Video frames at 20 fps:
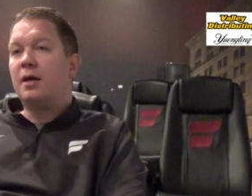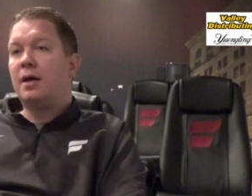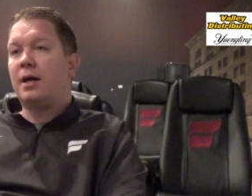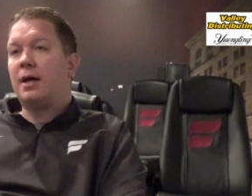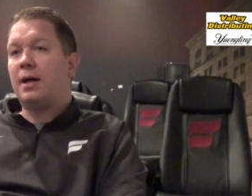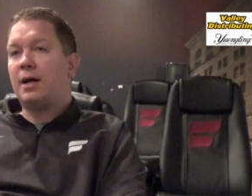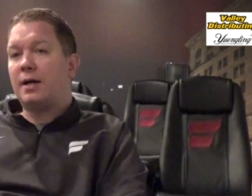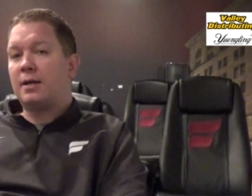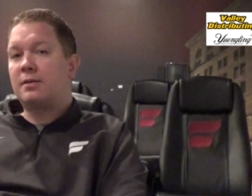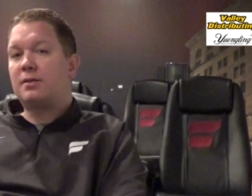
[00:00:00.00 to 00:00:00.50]

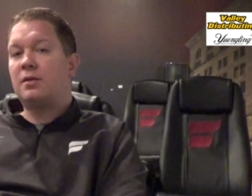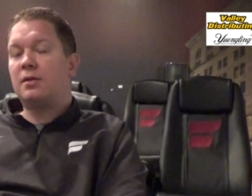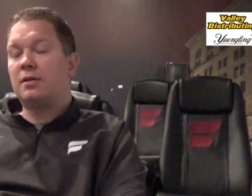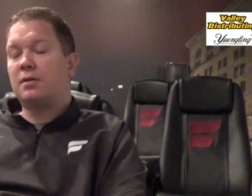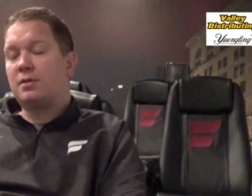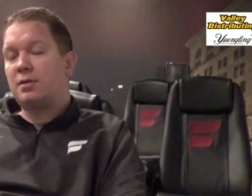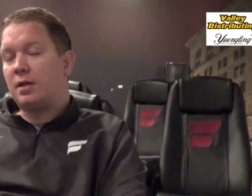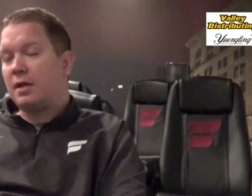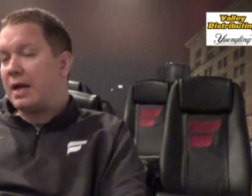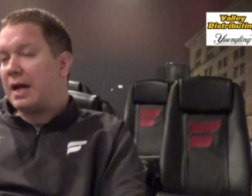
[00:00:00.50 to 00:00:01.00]

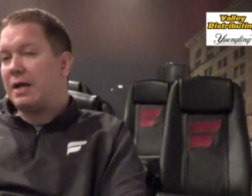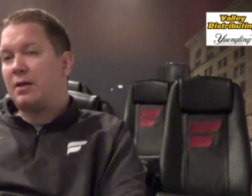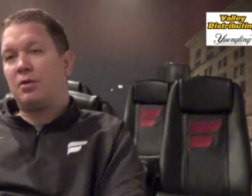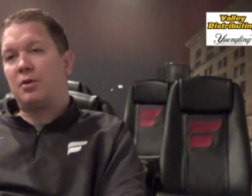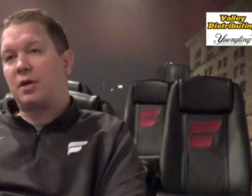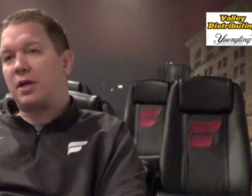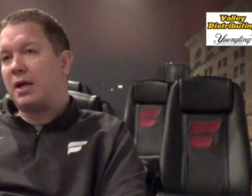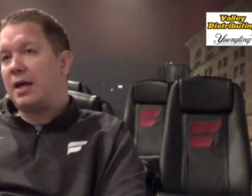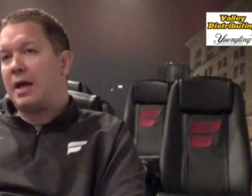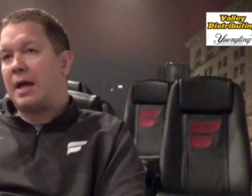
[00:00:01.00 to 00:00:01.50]
to not
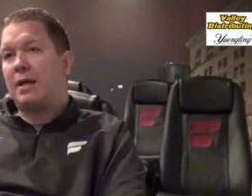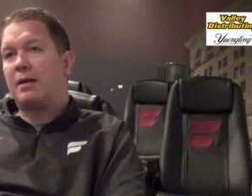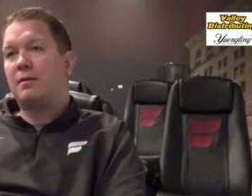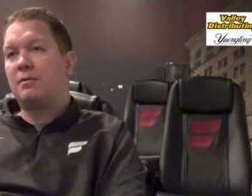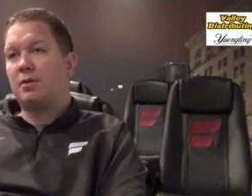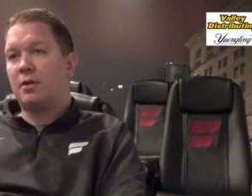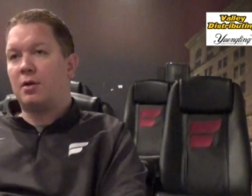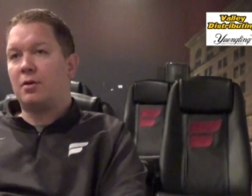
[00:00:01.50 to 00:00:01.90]
look ahead.